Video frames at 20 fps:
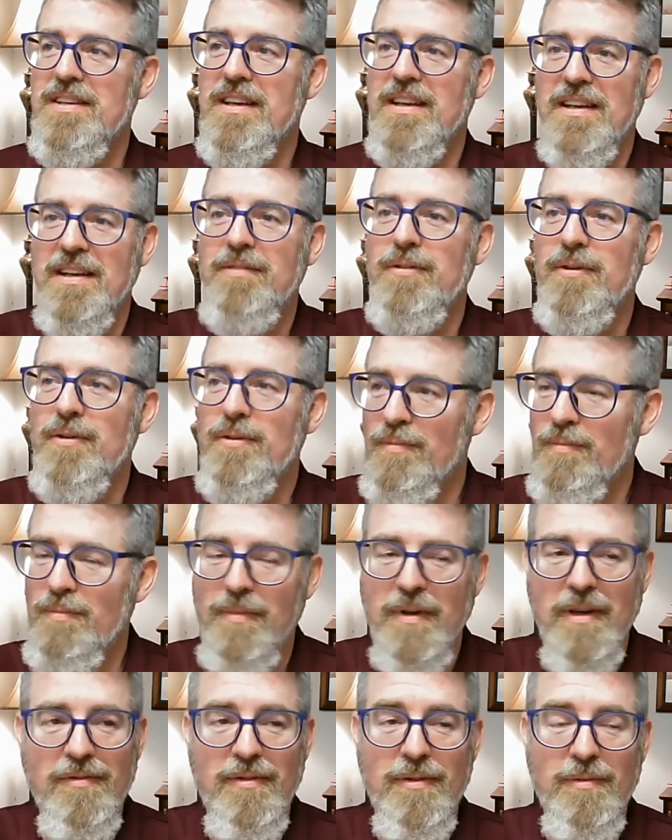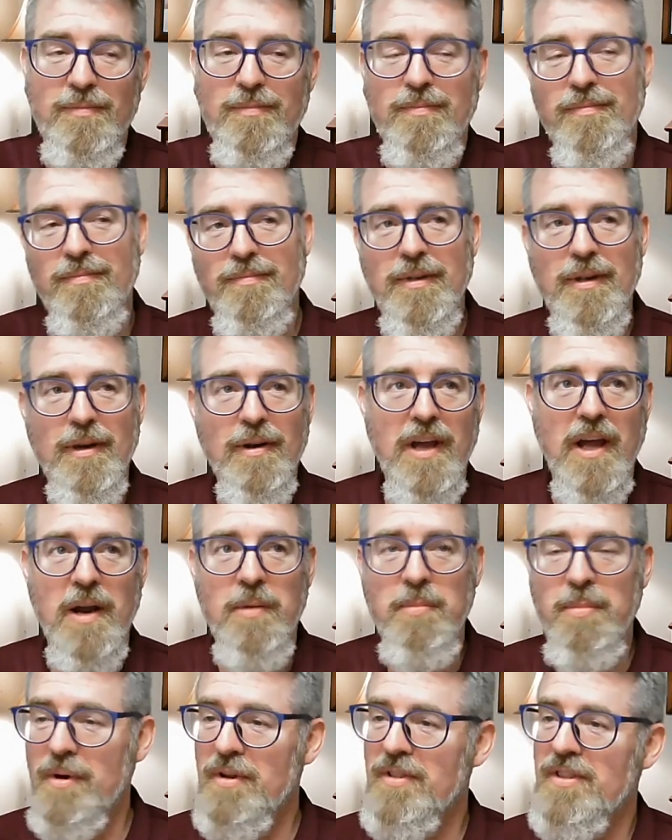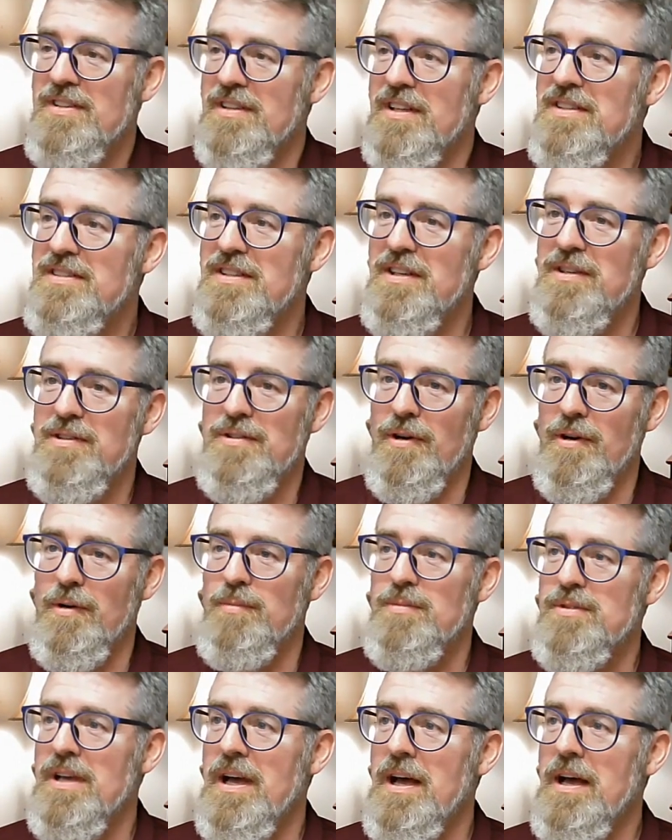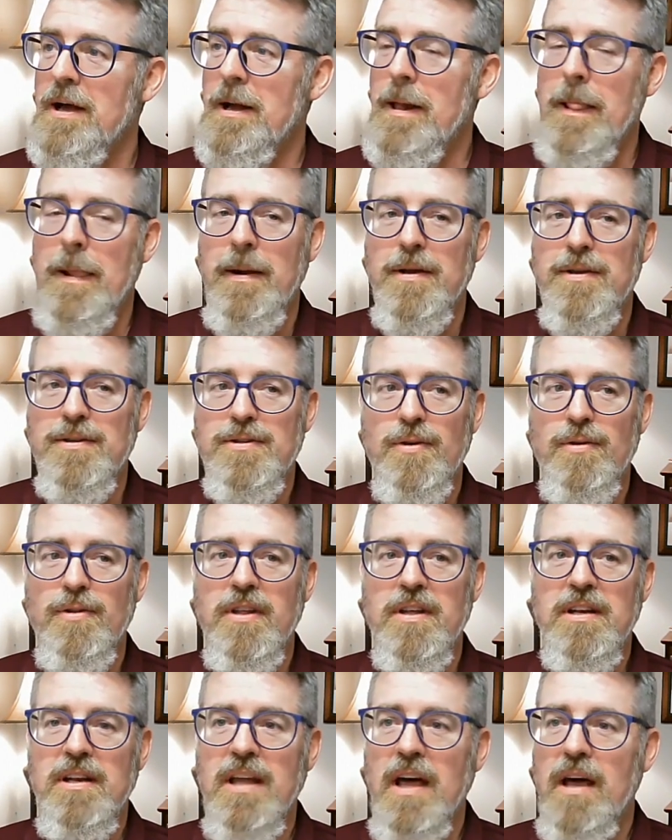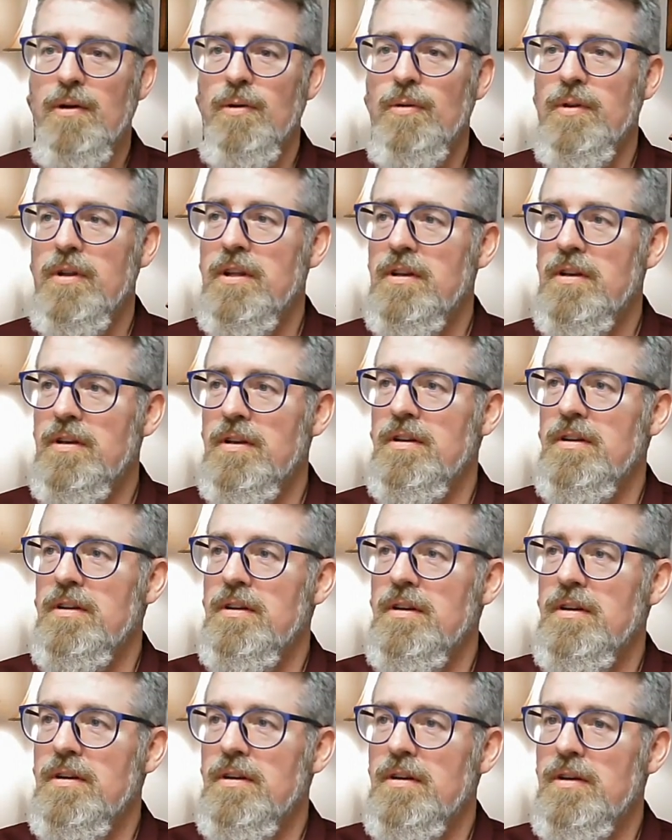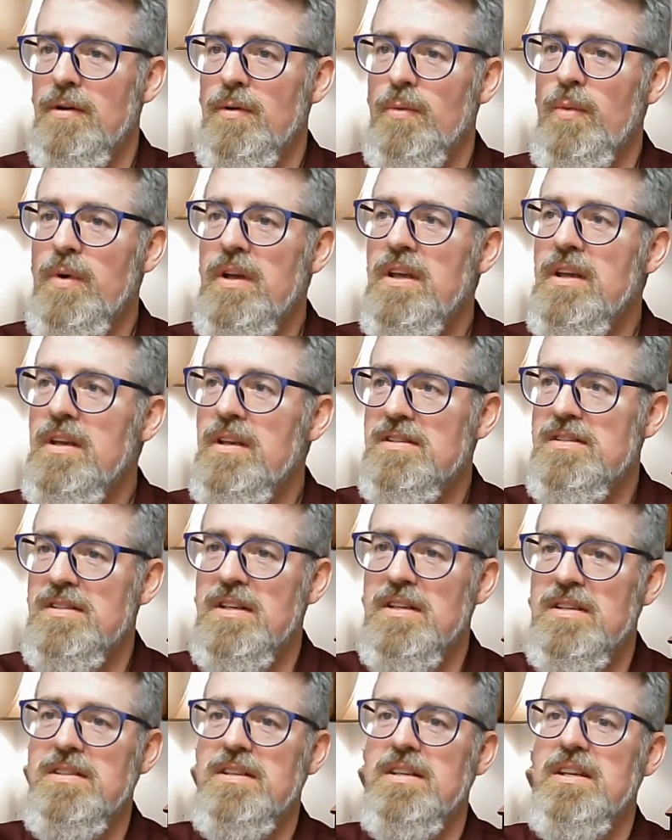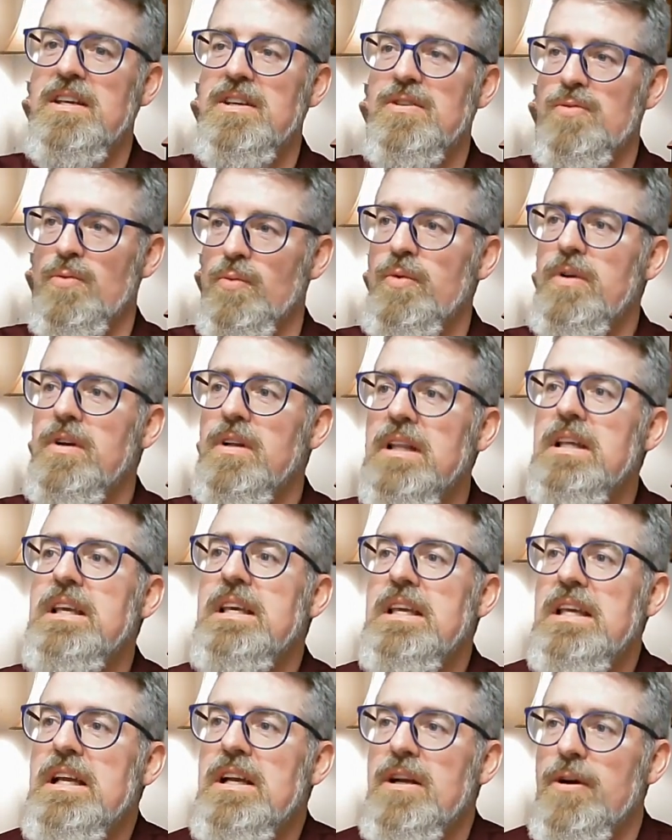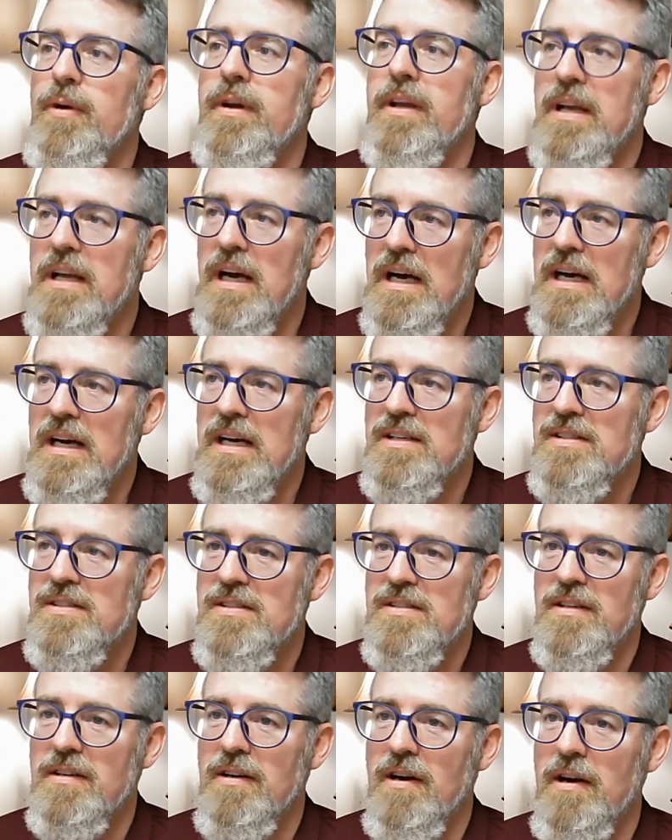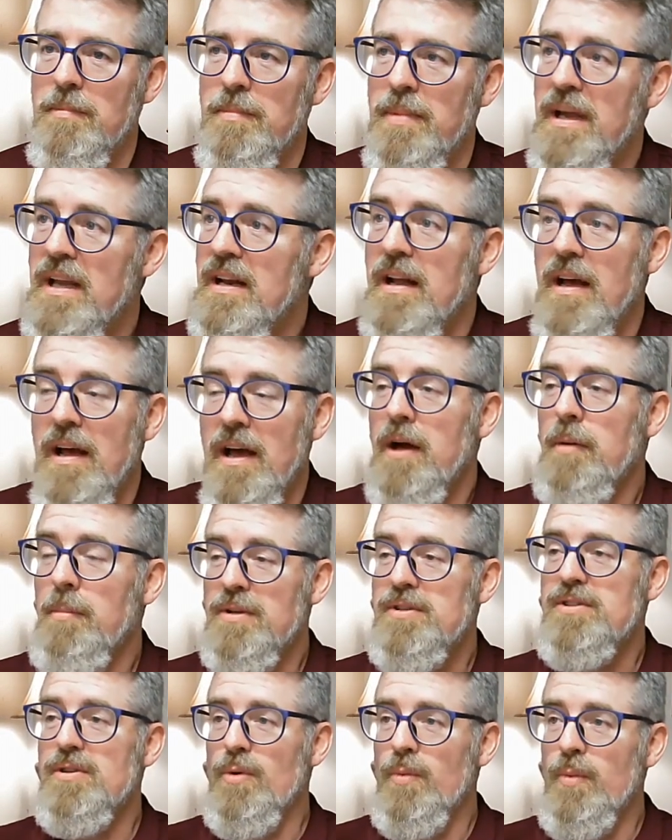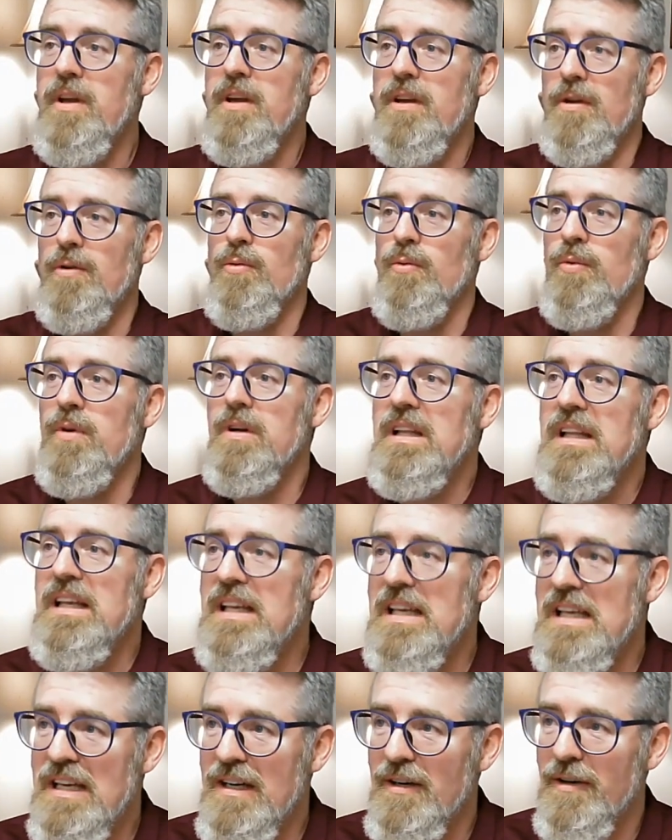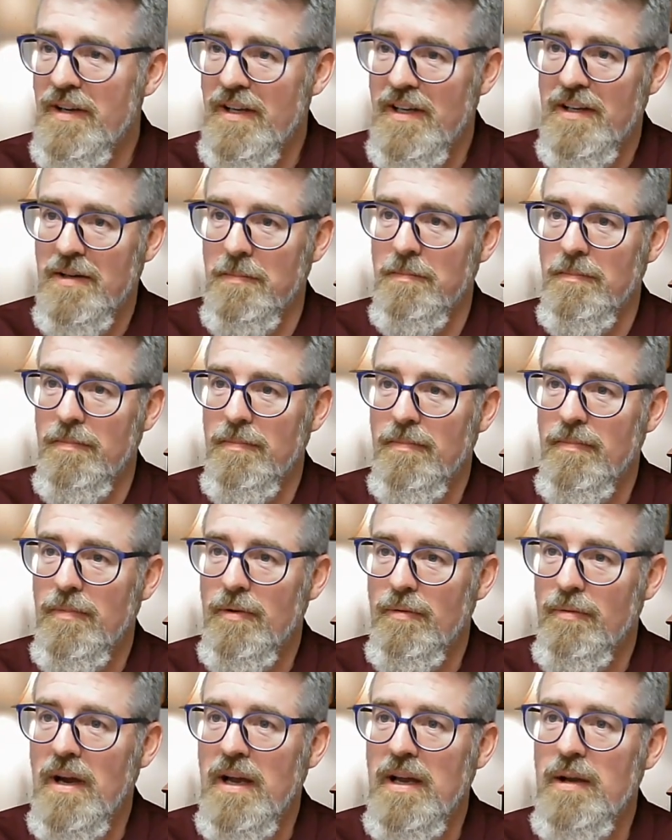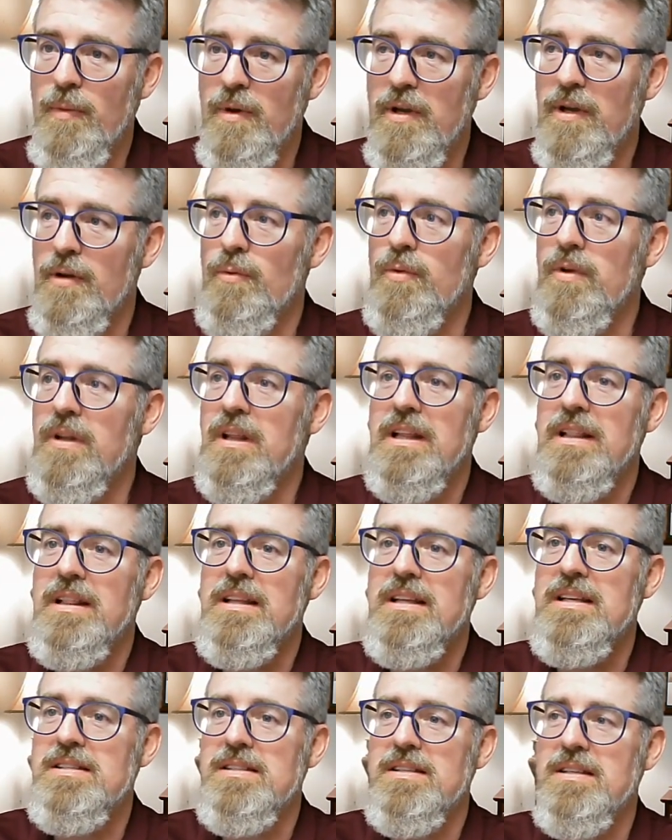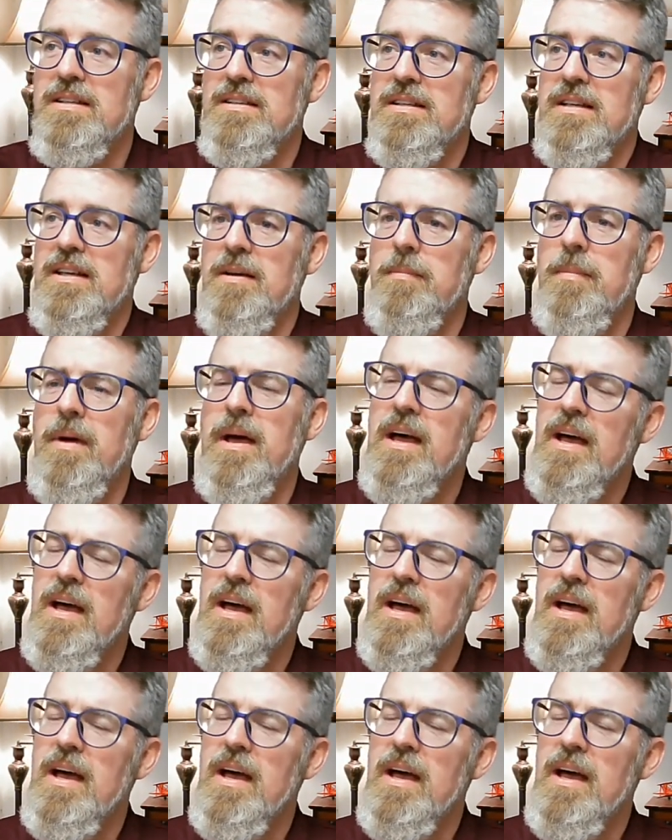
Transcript: And if you, if you, you know, kind of put in these listening terms, so that not only could could we sense that he's really hearing us and our pain but so we could really hear him right? We can really listen to him.